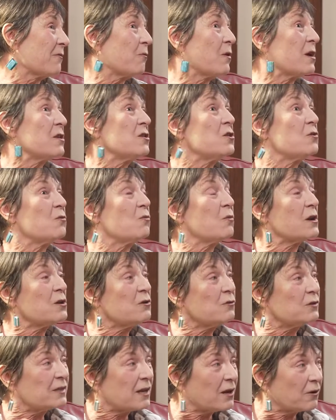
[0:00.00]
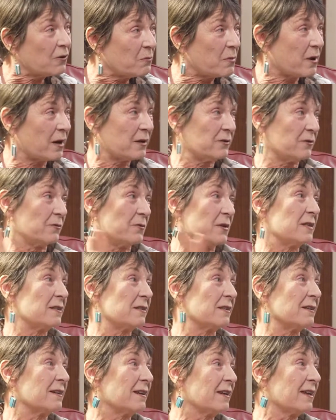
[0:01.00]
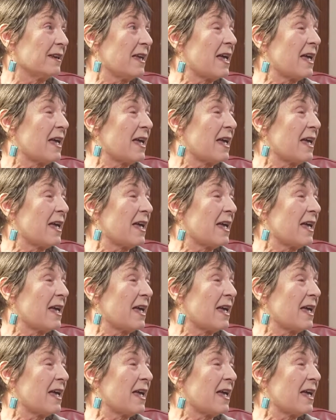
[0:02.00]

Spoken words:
When you say goodbye to reason.